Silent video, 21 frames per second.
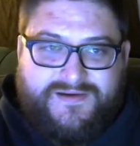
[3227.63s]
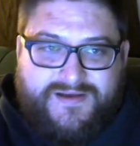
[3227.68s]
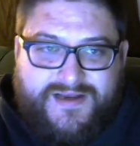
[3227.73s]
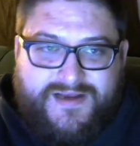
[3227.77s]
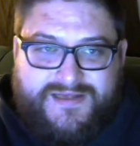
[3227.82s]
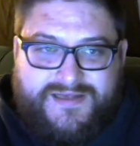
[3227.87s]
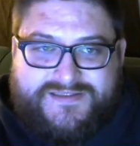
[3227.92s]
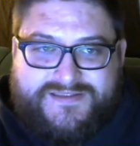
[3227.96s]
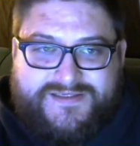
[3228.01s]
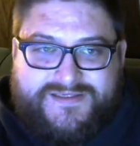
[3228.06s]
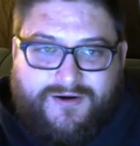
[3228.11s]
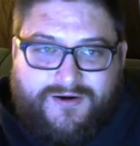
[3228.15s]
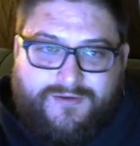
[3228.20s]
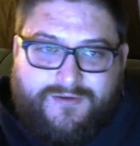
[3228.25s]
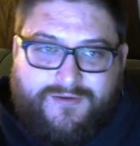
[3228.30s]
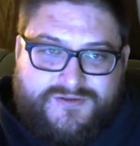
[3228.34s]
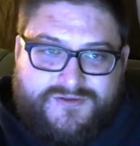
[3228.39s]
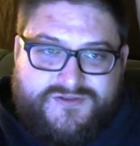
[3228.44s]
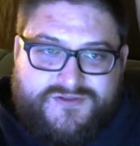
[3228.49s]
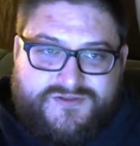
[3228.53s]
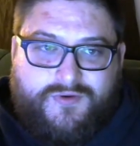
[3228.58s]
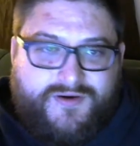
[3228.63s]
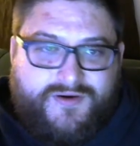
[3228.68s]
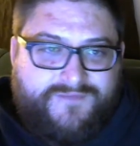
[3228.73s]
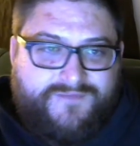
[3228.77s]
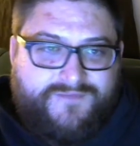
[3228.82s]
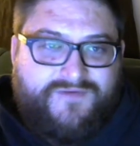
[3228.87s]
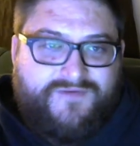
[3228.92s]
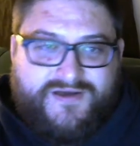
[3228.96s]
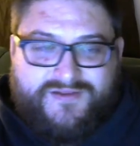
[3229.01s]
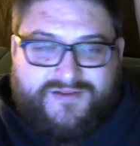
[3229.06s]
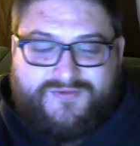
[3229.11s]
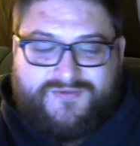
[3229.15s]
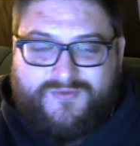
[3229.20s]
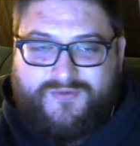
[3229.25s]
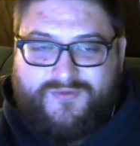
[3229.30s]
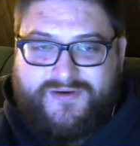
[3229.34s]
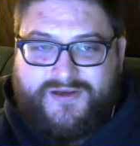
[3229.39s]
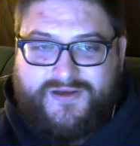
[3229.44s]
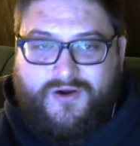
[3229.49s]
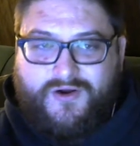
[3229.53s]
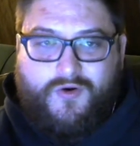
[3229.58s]
and CR was
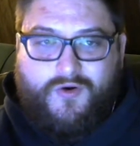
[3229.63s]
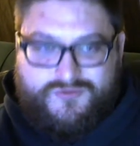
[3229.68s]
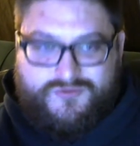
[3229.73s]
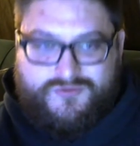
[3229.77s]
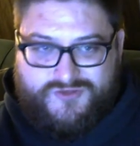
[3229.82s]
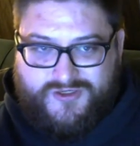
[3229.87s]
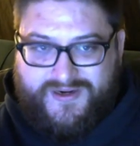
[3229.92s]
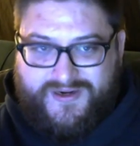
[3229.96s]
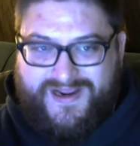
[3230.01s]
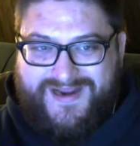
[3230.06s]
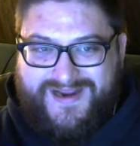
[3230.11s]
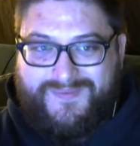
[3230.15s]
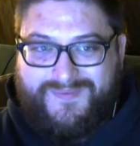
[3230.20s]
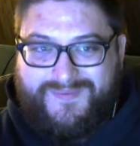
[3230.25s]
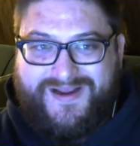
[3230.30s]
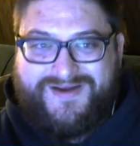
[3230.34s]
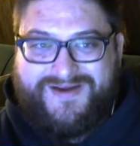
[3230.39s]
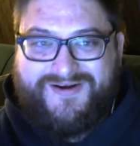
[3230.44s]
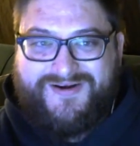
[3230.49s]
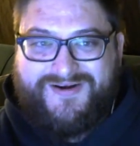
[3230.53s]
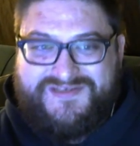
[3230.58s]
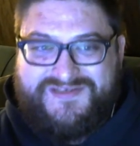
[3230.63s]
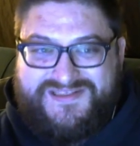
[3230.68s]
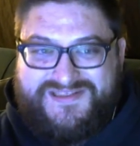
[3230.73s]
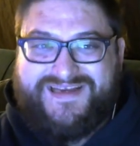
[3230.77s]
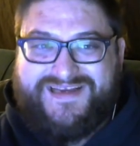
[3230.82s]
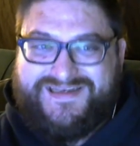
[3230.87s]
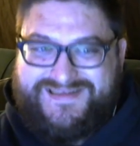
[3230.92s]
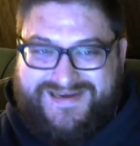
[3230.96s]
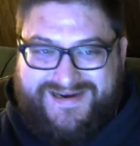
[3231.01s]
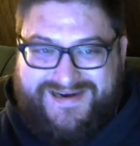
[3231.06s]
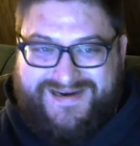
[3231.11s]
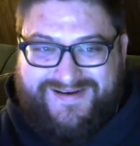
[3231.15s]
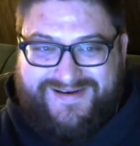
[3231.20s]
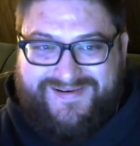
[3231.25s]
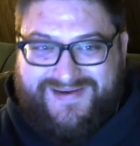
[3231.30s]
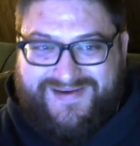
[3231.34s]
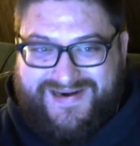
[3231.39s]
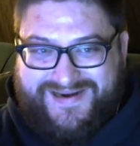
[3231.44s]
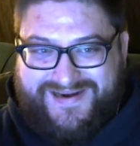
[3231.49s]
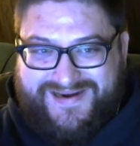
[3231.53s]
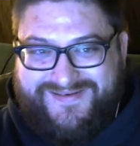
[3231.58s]
throwing ultra haymakers the entire
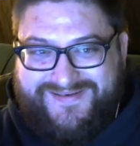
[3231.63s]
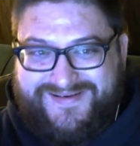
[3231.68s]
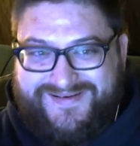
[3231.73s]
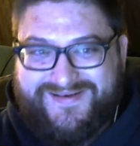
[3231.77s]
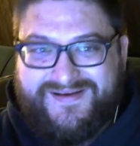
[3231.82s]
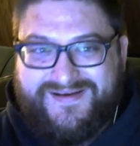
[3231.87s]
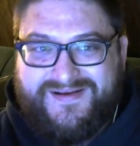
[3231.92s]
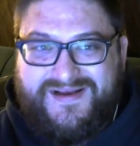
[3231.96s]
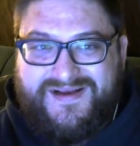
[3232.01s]
round,